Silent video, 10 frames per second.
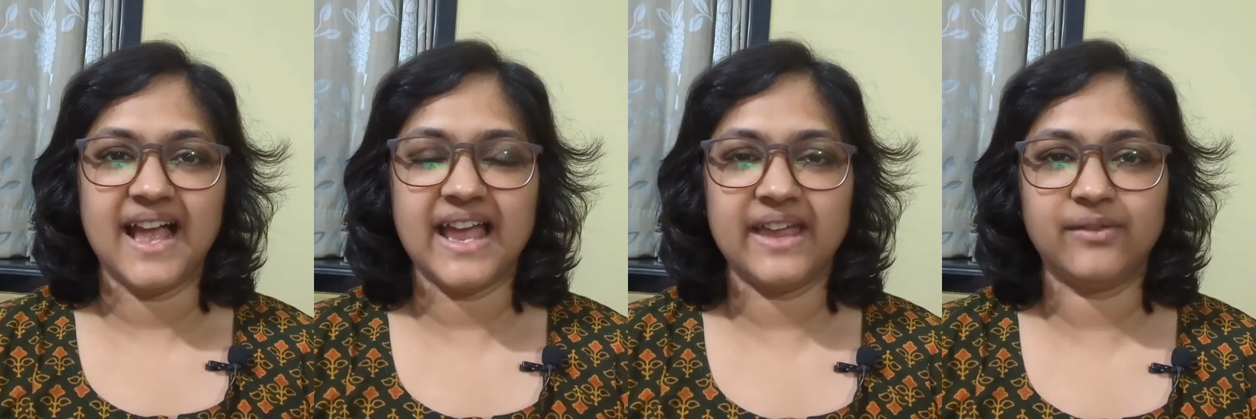
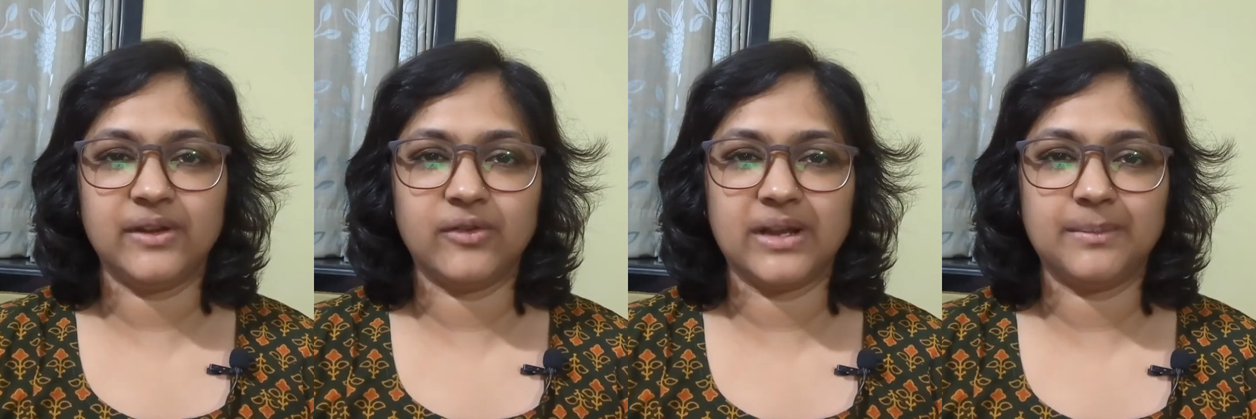Hi
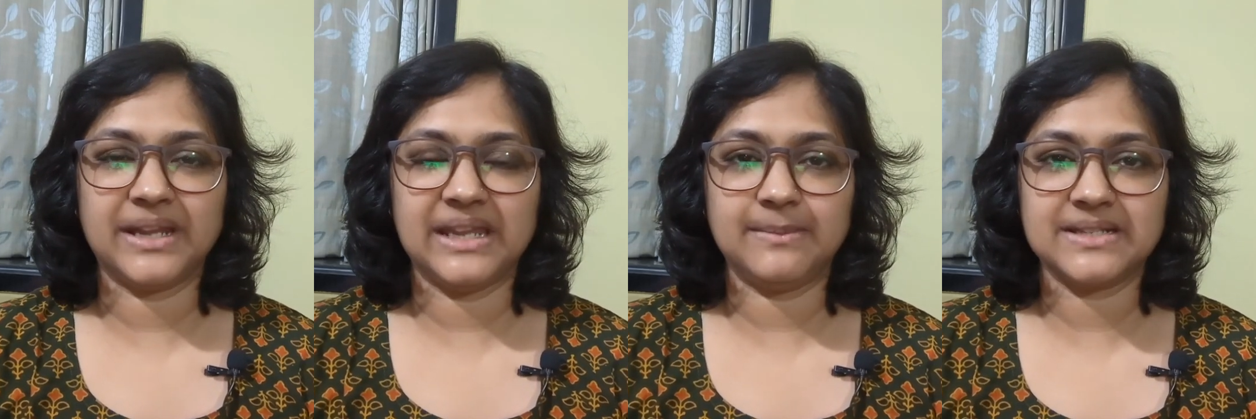everyone,
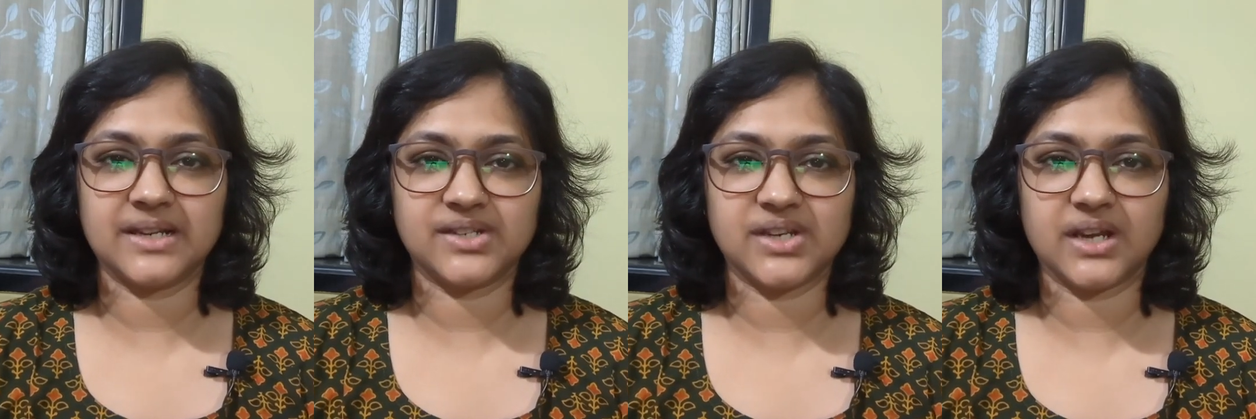my name is
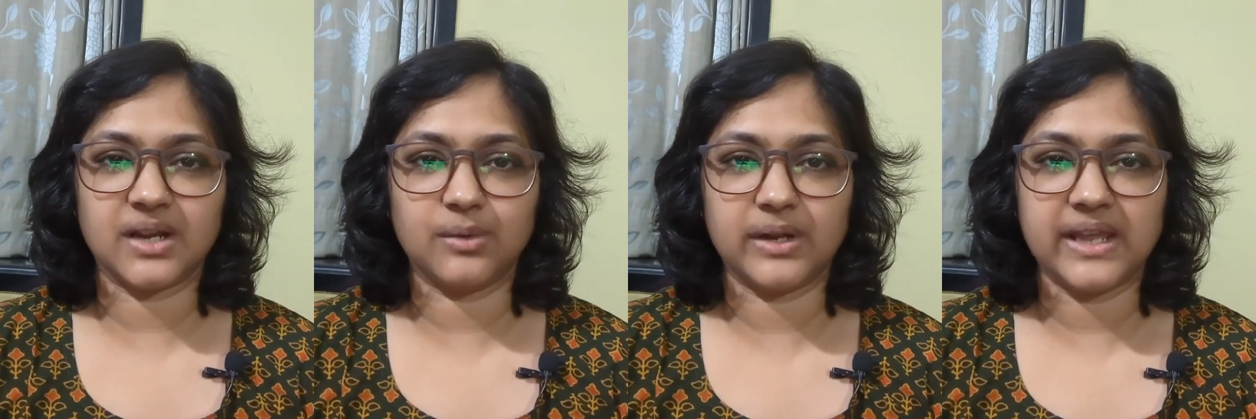
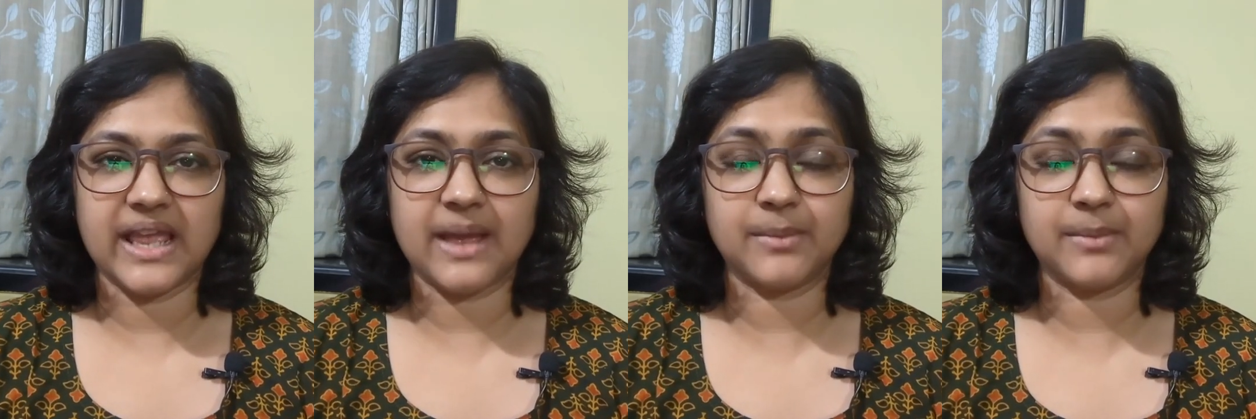Akshaya Kaure.